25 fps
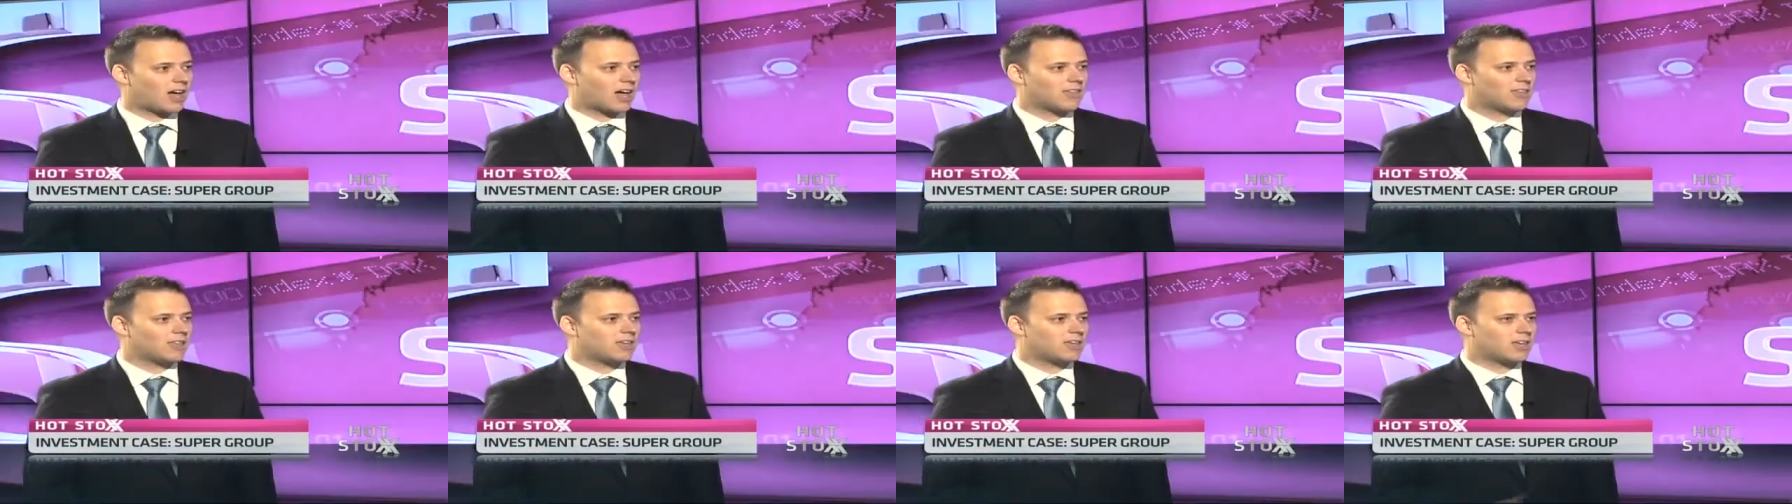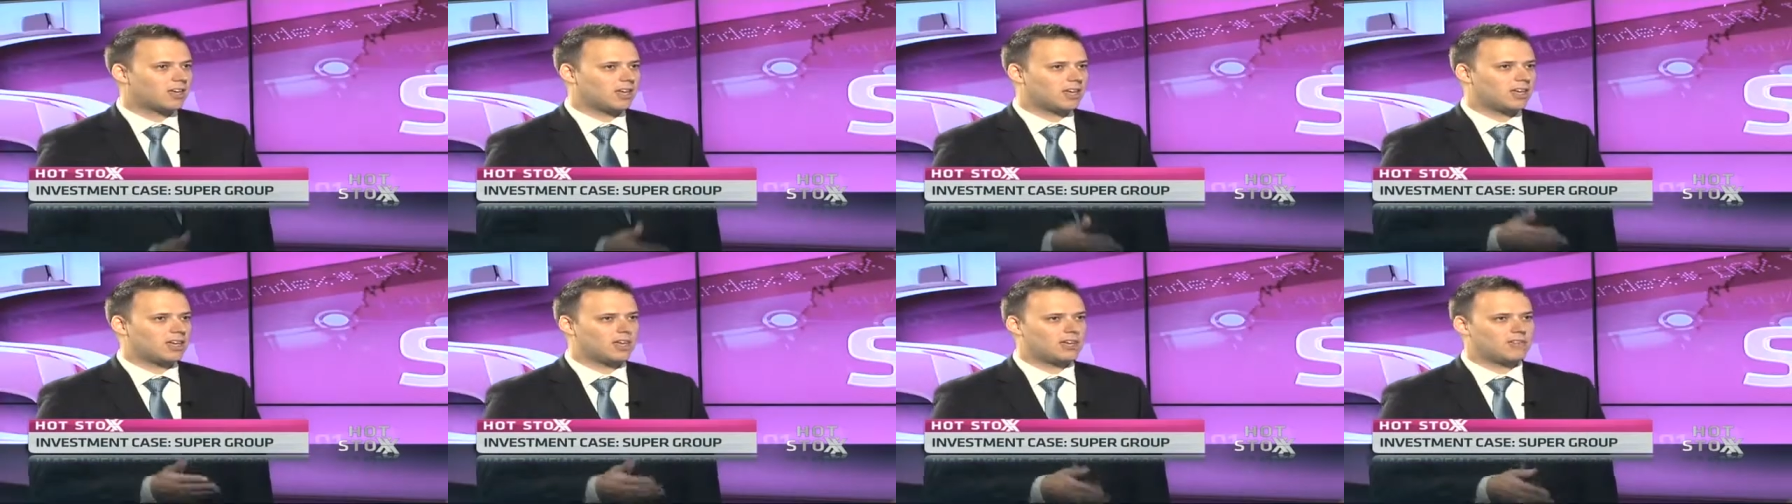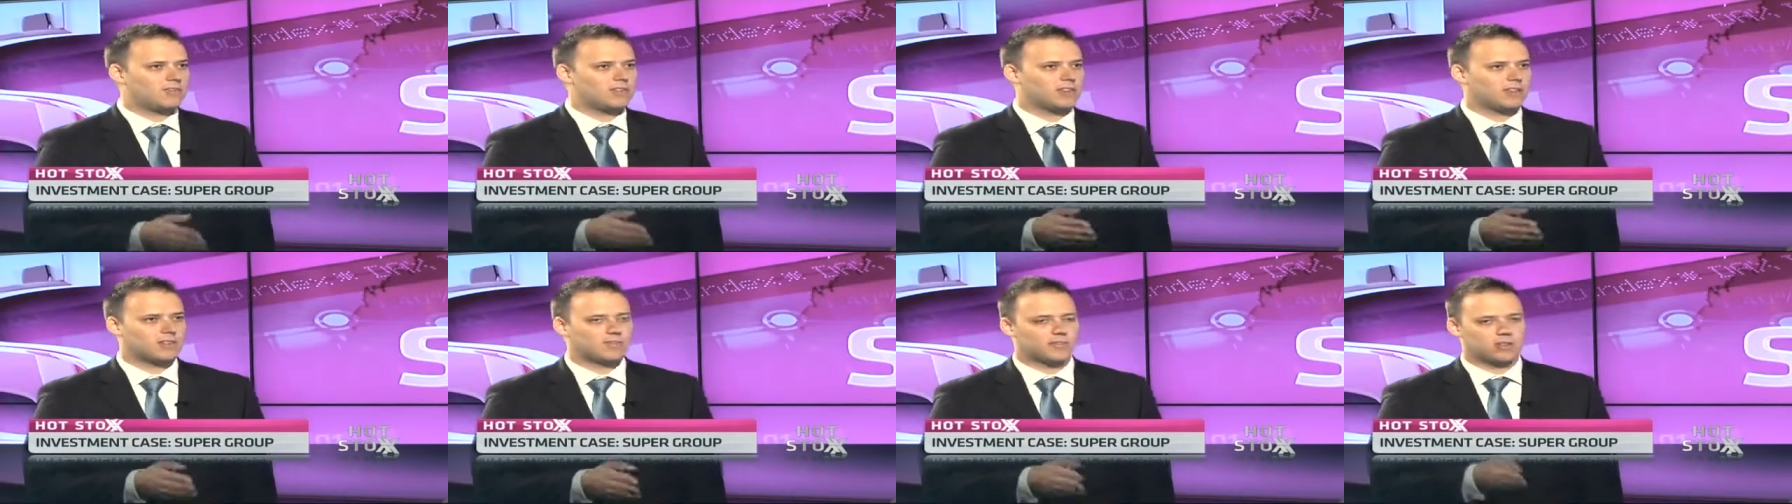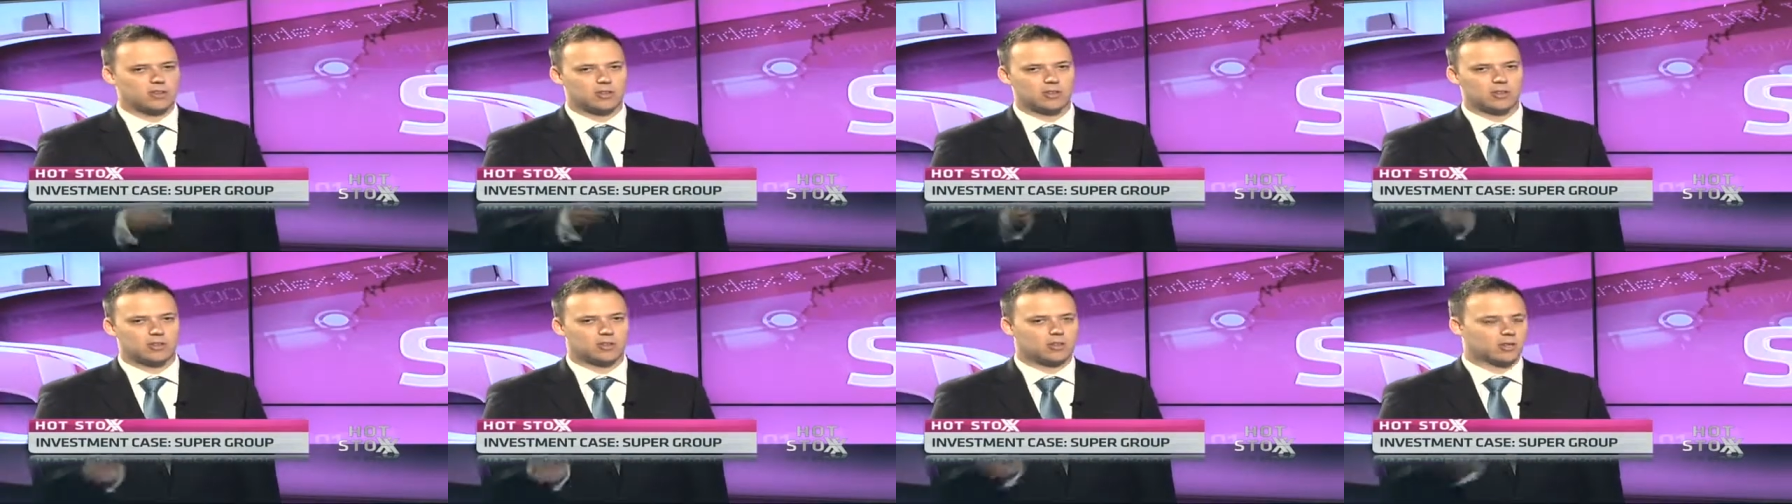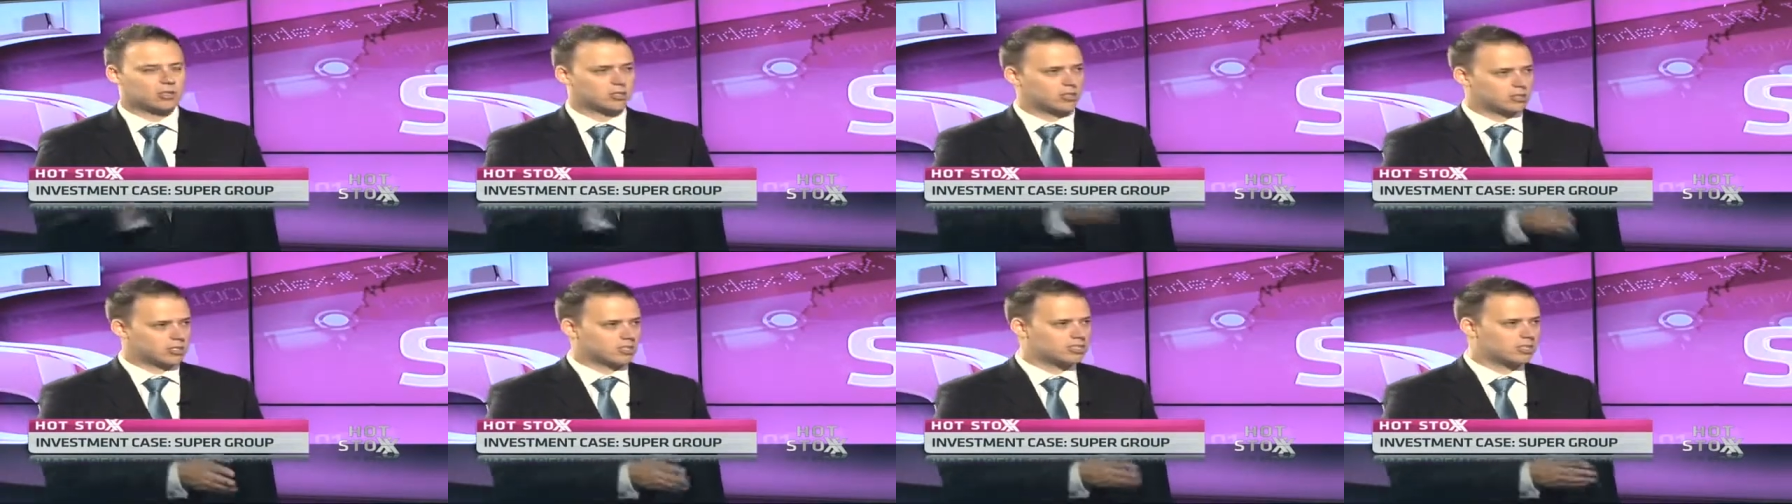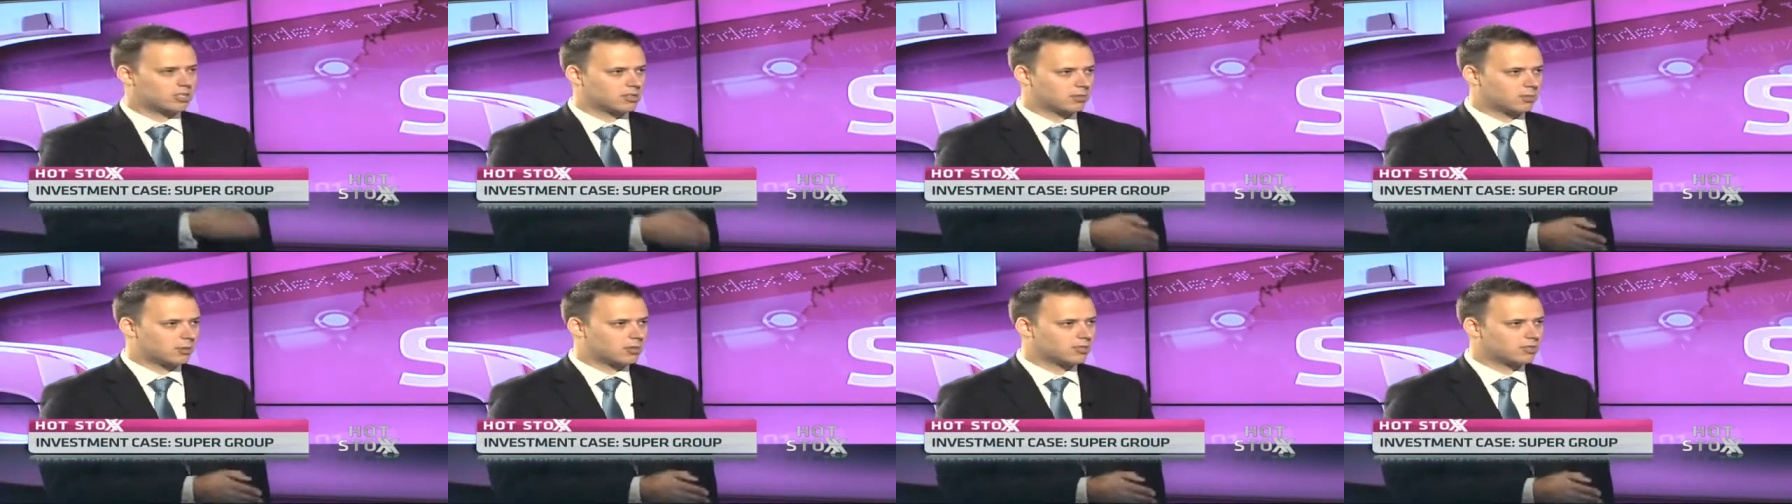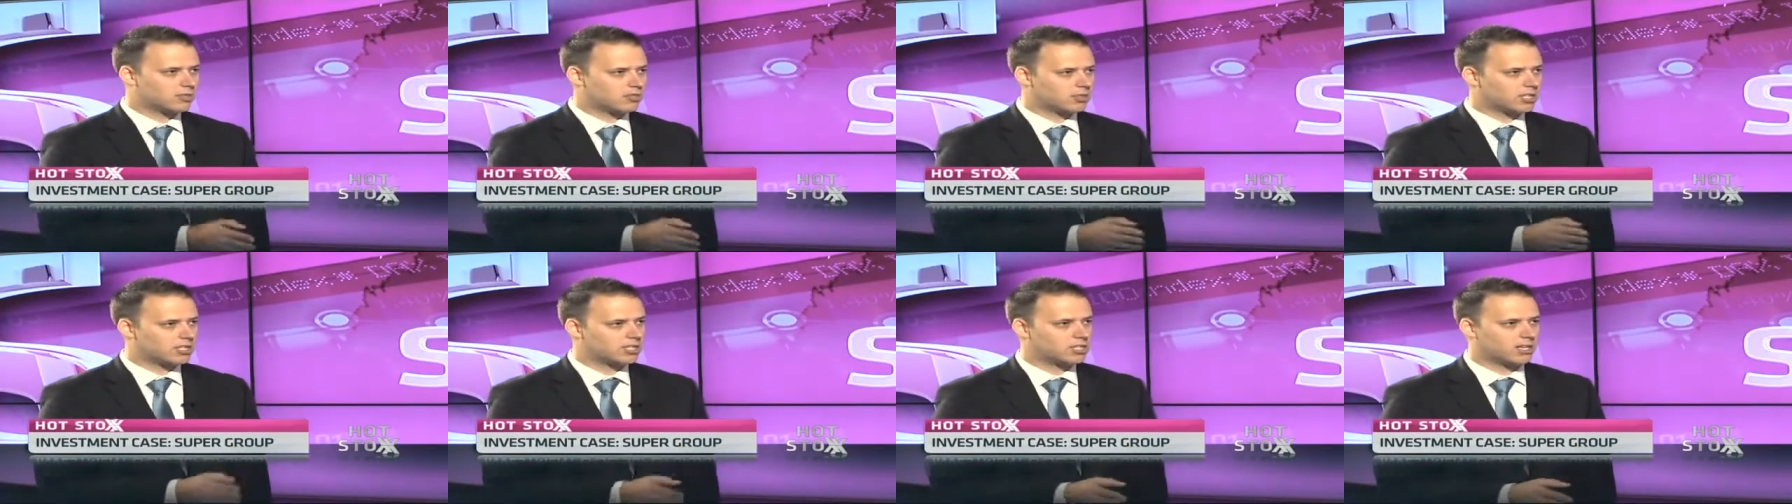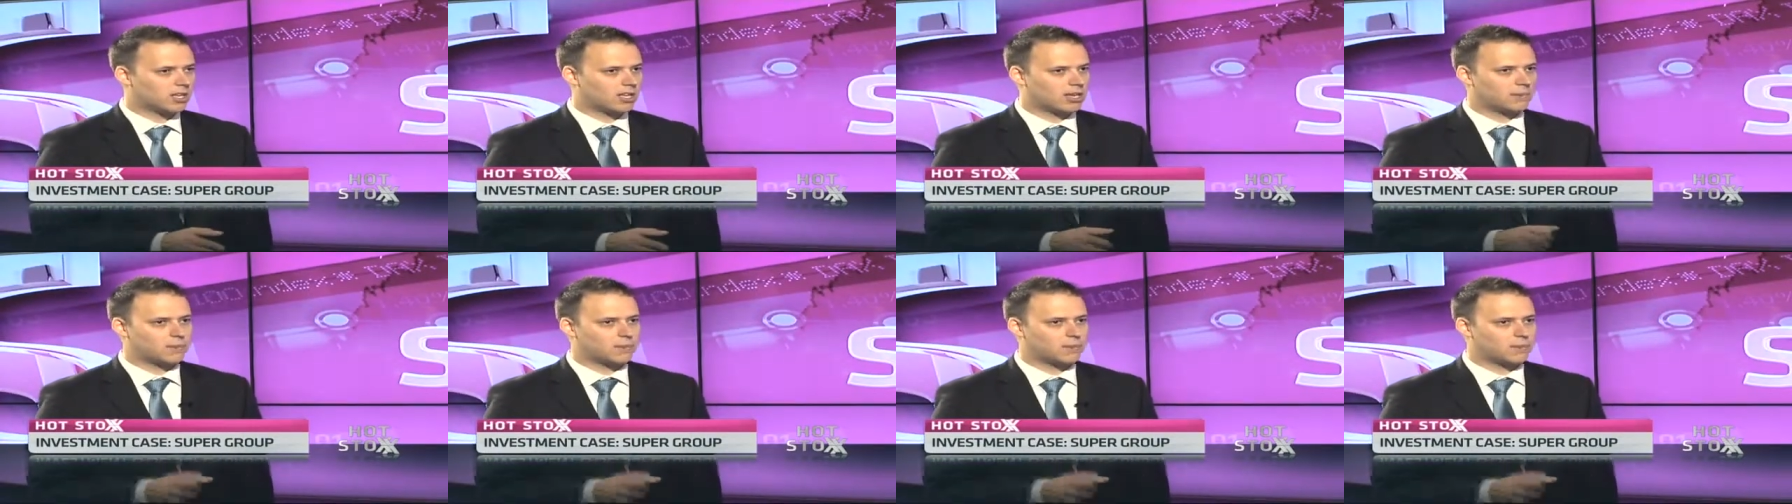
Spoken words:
think even if you look at just at the motor retail,